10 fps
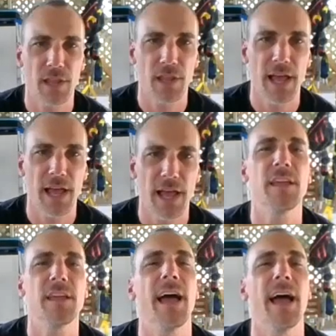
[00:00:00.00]

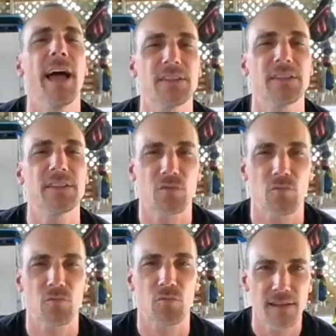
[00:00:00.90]
Yeah, that's great.
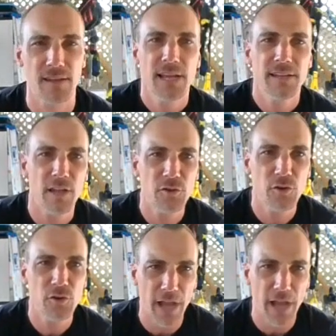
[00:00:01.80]
Now you're going to
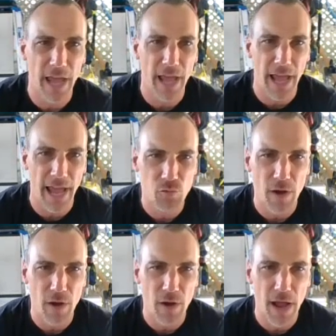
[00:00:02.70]
actually grab the
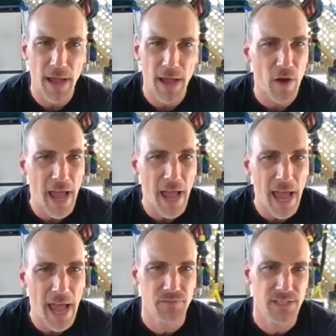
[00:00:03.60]
straps on
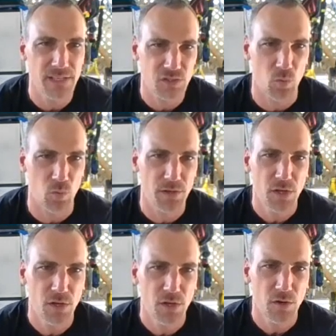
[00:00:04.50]
this one,
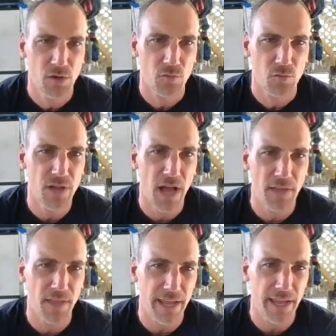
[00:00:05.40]
right? So not the
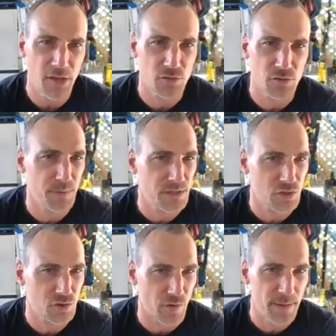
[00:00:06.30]
handles, but the
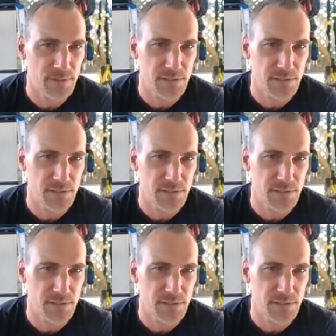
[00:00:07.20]
straps.